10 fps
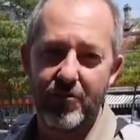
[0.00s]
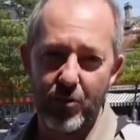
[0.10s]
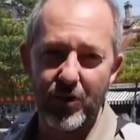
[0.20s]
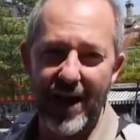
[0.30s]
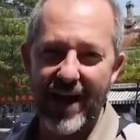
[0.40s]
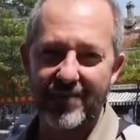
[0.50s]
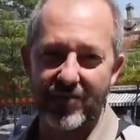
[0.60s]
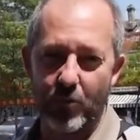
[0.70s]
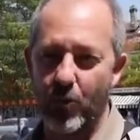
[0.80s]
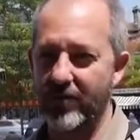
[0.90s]
through glass,
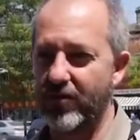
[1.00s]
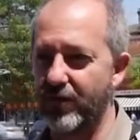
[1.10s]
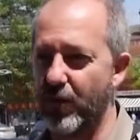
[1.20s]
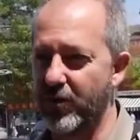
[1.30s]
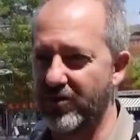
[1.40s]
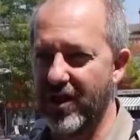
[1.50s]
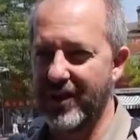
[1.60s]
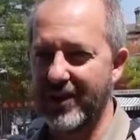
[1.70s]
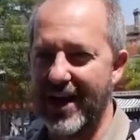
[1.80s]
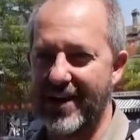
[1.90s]
because it wants to focus
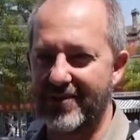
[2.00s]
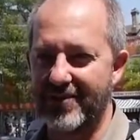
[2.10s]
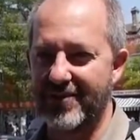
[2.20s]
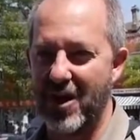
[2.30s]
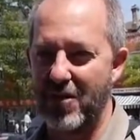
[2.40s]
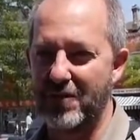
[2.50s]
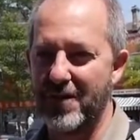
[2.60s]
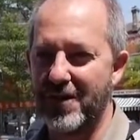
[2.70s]
on the glass itself.